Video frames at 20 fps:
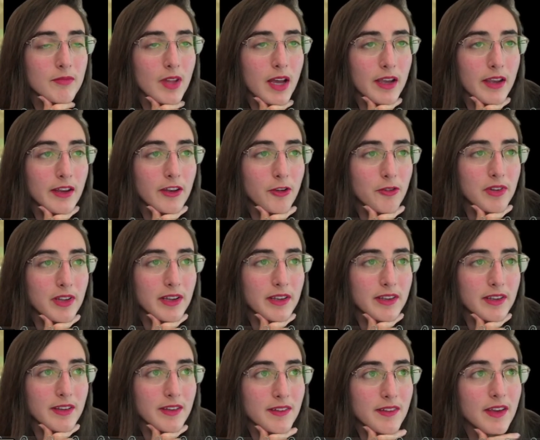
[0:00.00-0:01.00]
I kind of
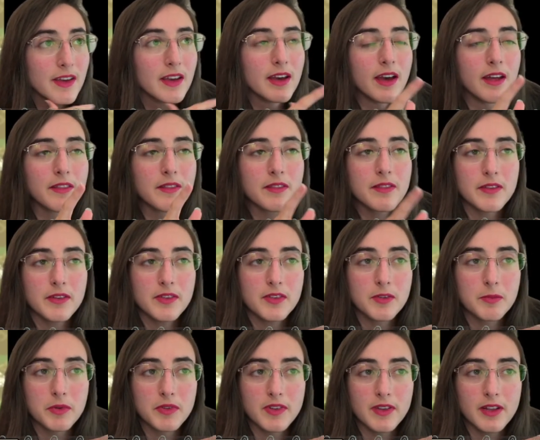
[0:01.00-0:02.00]
like it, and
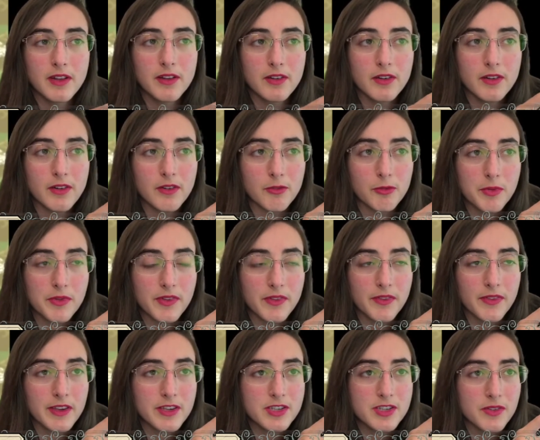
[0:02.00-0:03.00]
this particular
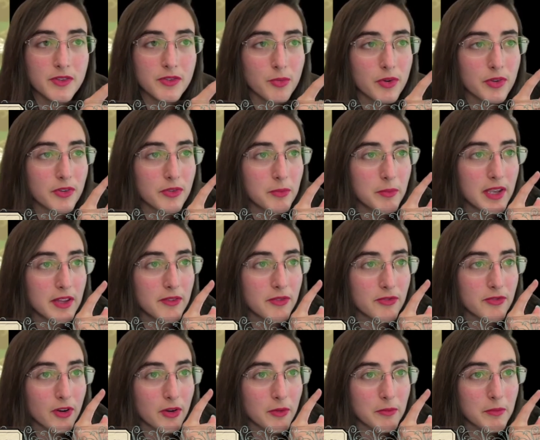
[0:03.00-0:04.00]
representations was made
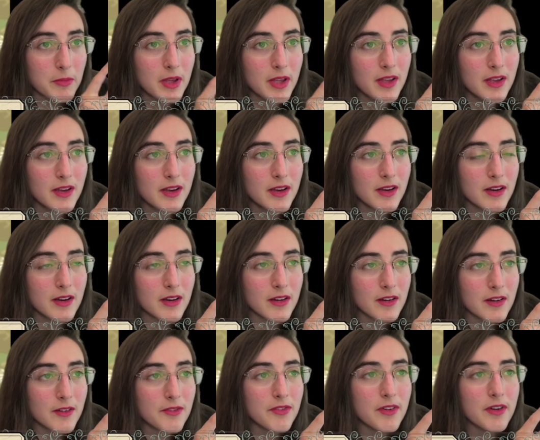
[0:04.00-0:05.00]
from
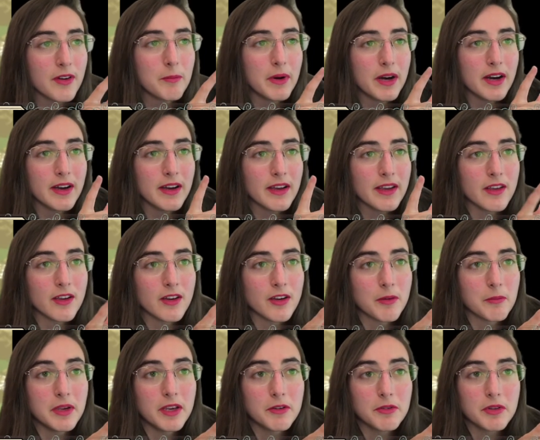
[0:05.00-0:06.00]
by
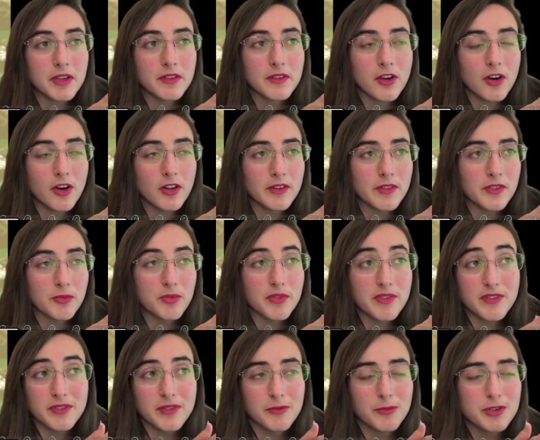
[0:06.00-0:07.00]
Marian Collins,
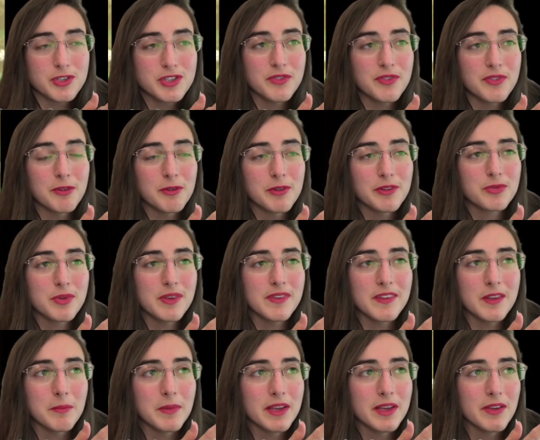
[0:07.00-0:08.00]
which is very
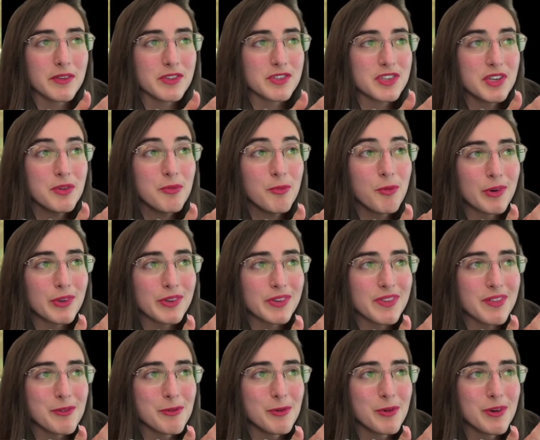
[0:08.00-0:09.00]
interesting because she was
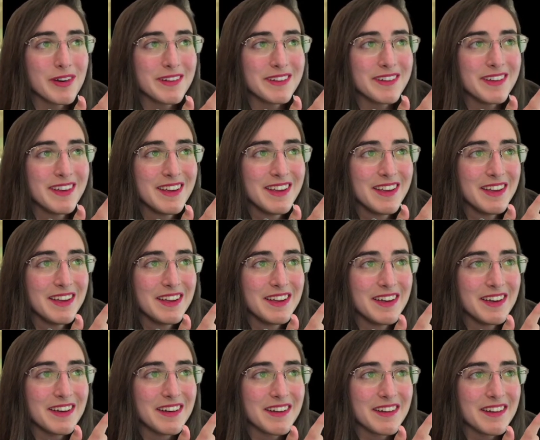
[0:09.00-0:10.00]
the one
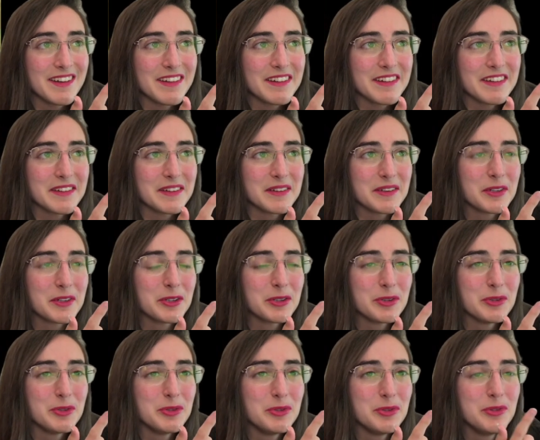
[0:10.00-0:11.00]

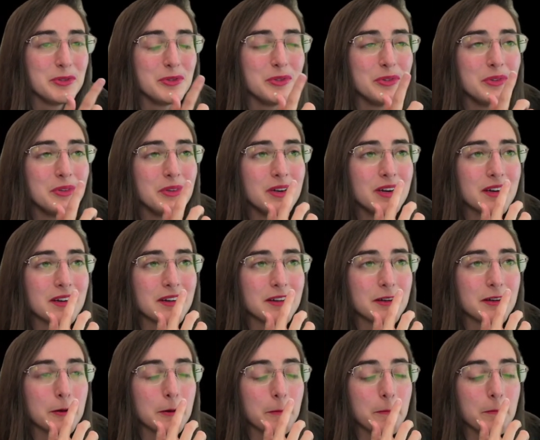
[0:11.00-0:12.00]
who
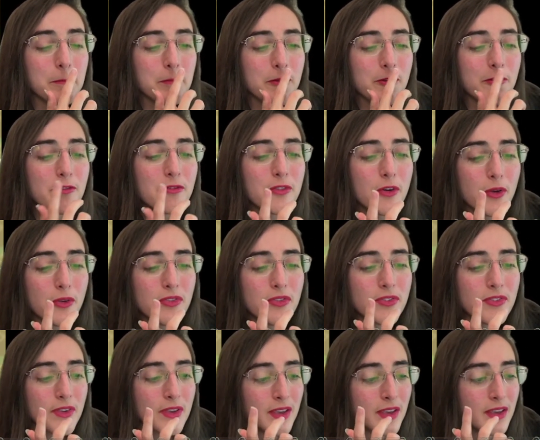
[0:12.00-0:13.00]

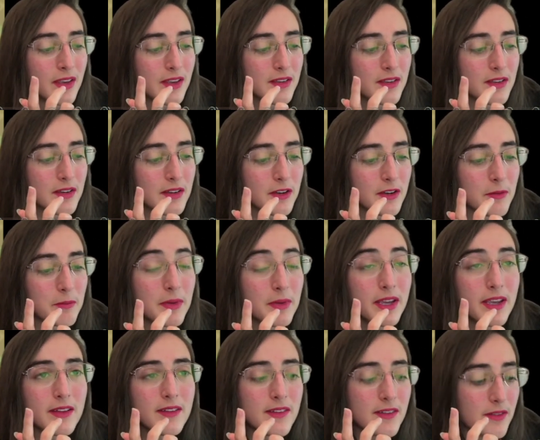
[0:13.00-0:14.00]
first
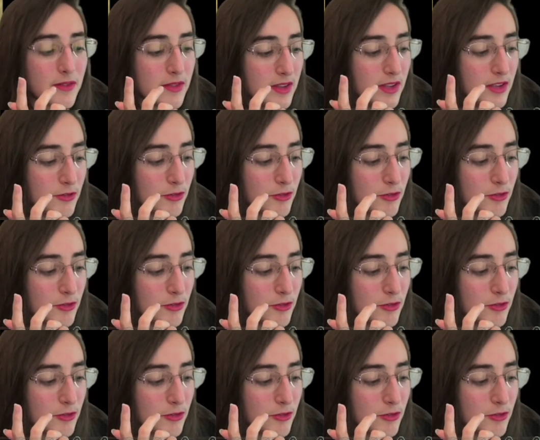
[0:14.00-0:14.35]
made the